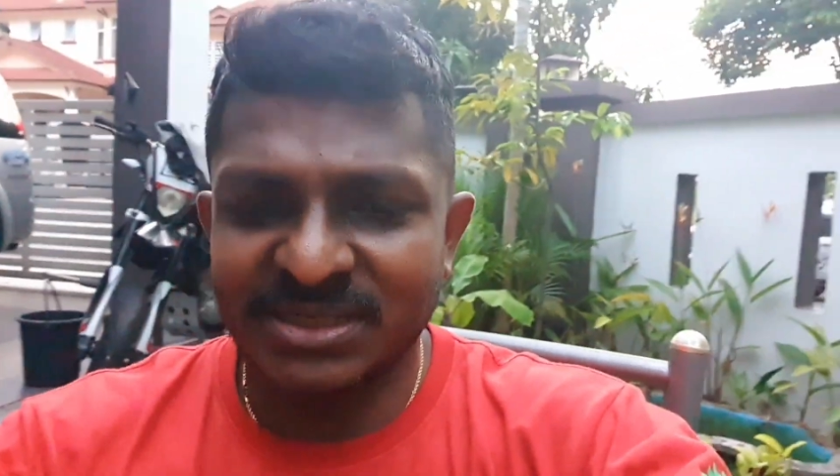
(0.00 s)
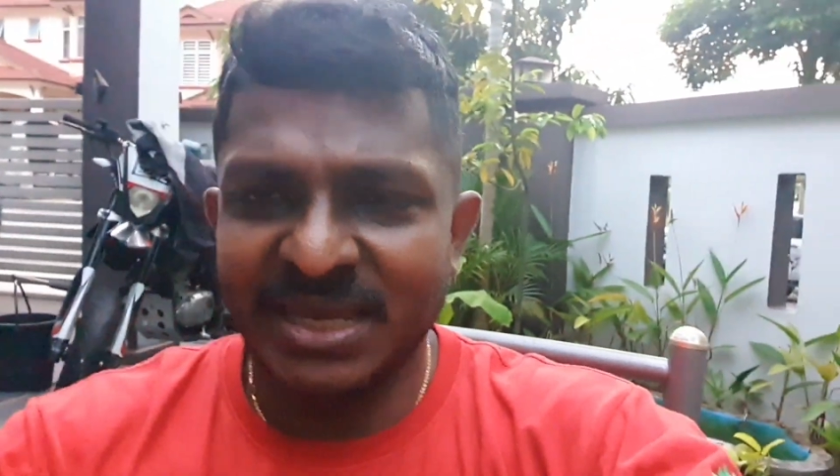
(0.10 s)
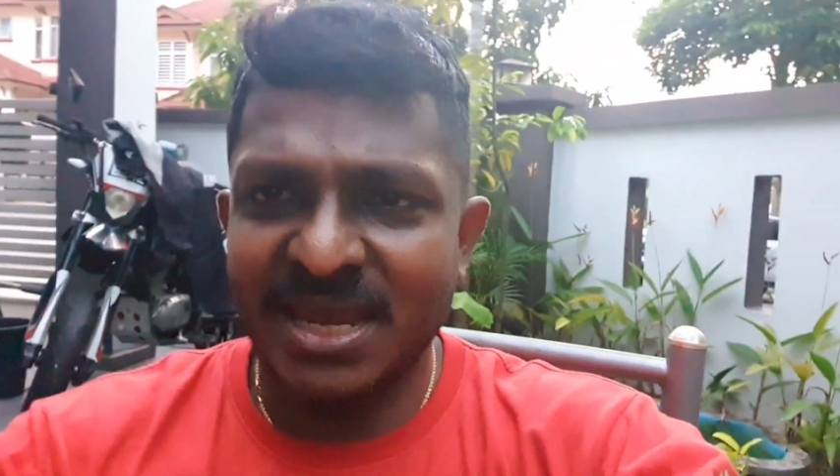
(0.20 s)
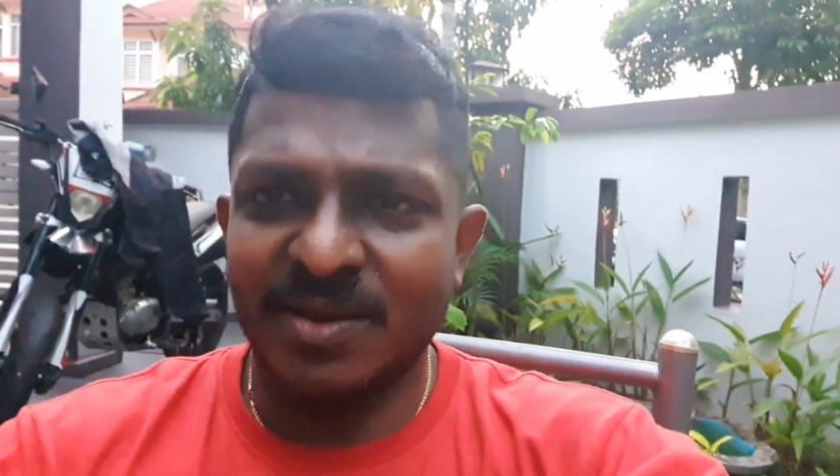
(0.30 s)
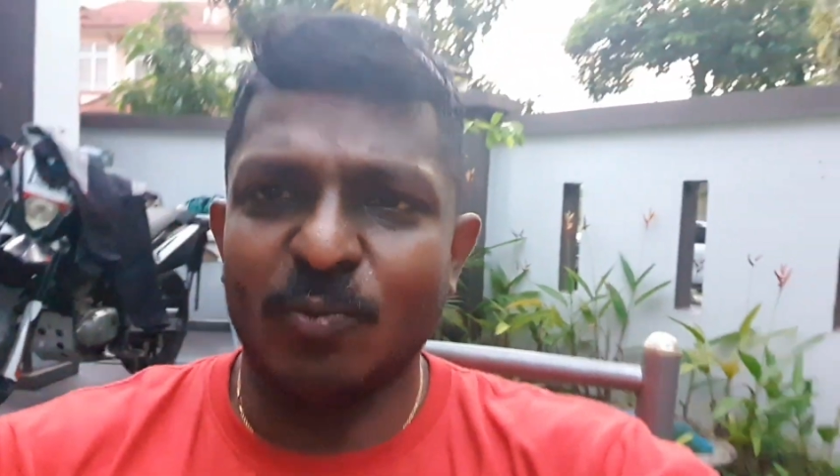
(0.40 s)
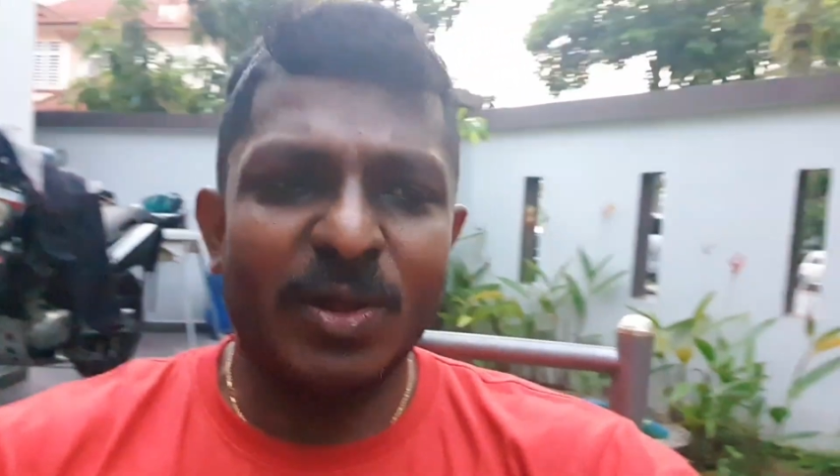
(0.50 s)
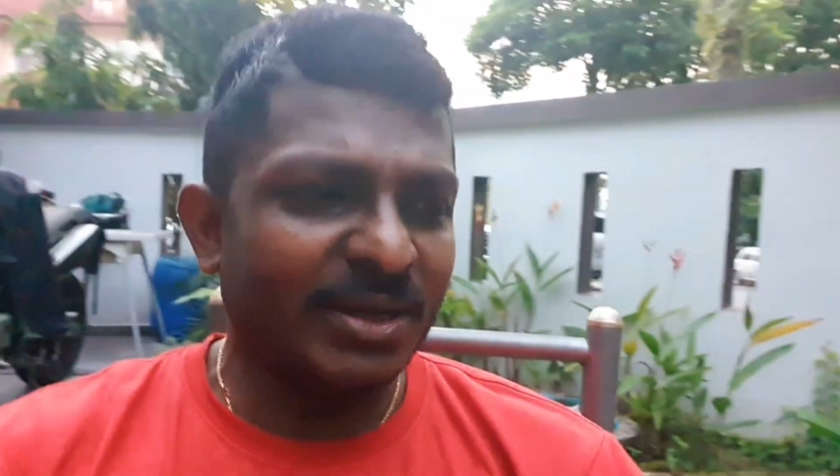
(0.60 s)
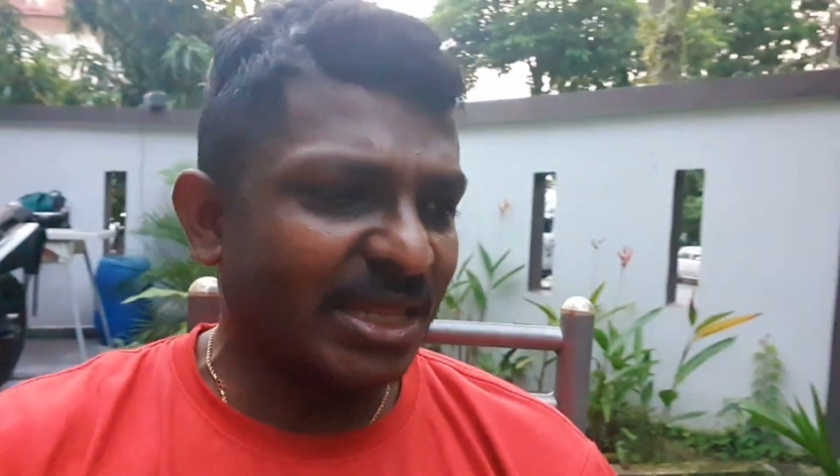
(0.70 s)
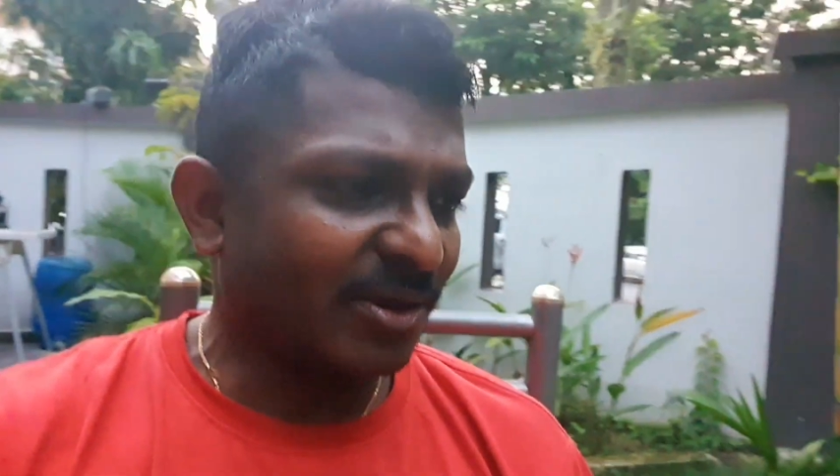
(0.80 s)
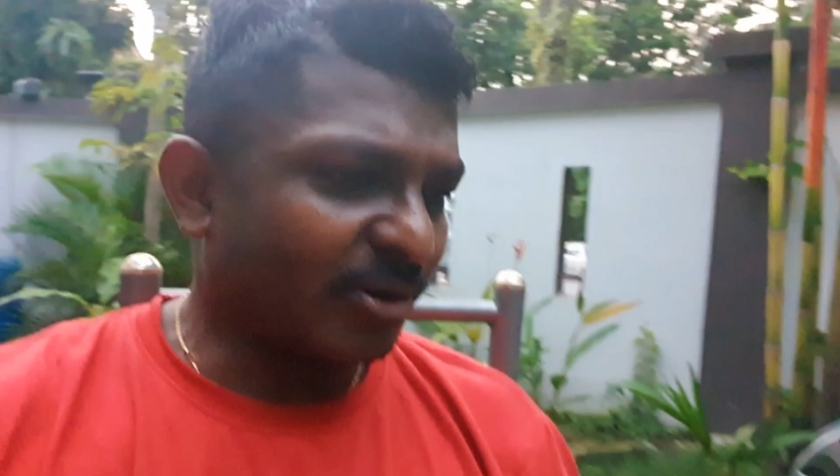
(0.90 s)
again I'm
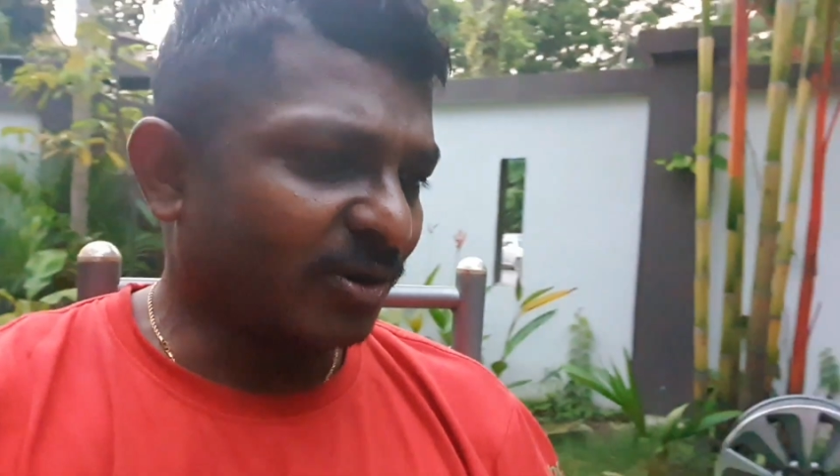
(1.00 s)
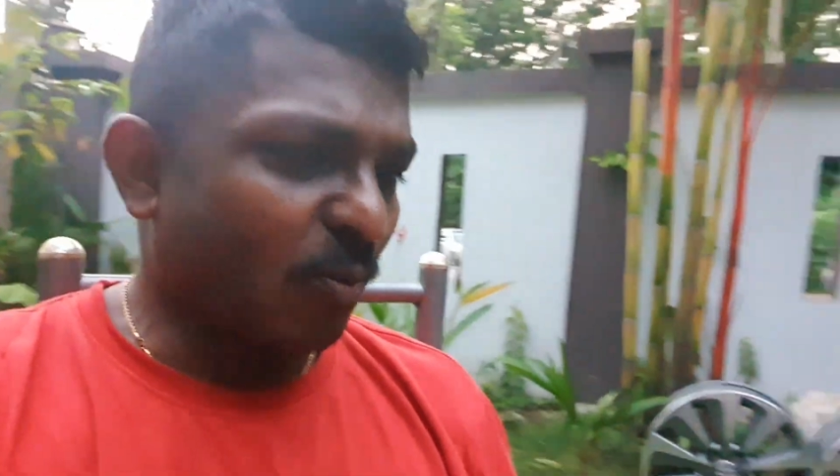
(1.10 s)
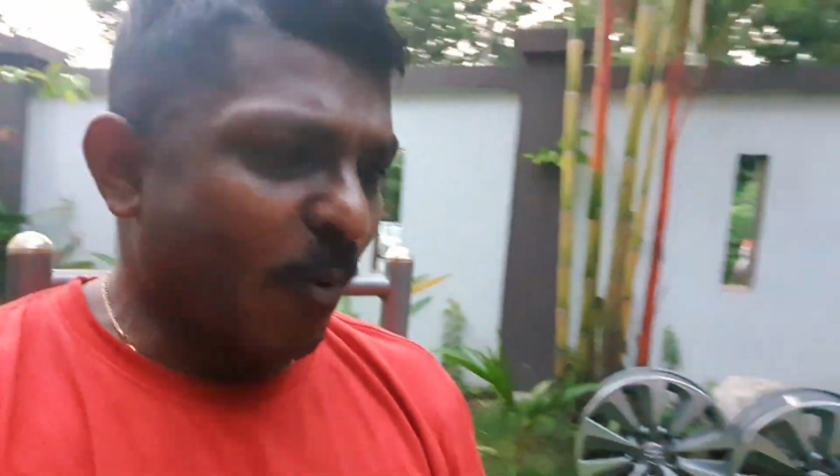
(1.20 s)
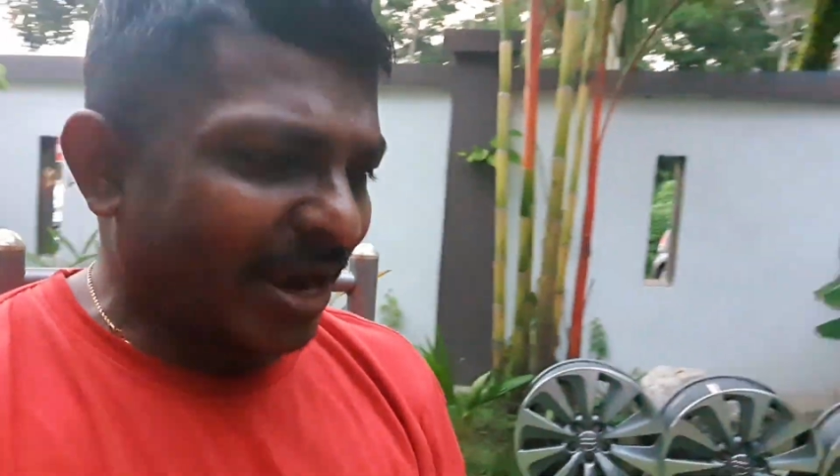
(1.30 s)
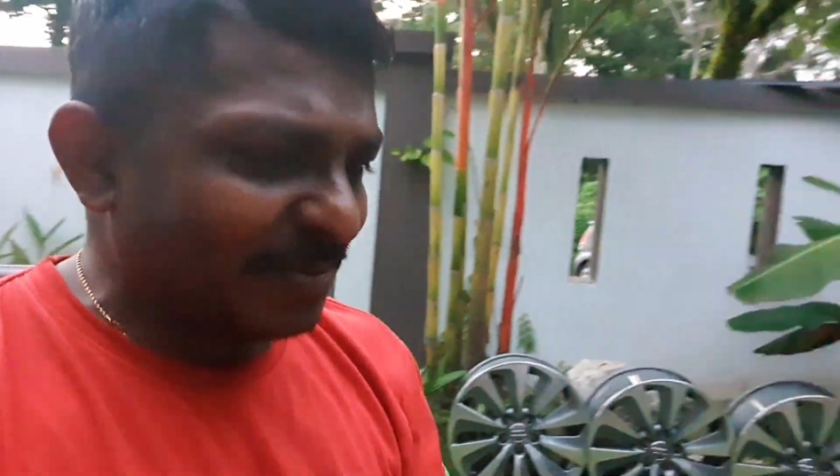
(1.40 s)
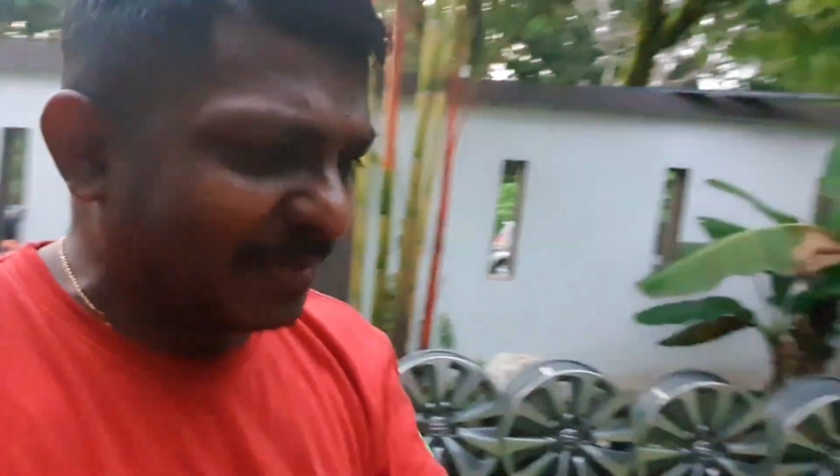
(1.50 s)
welding on a 1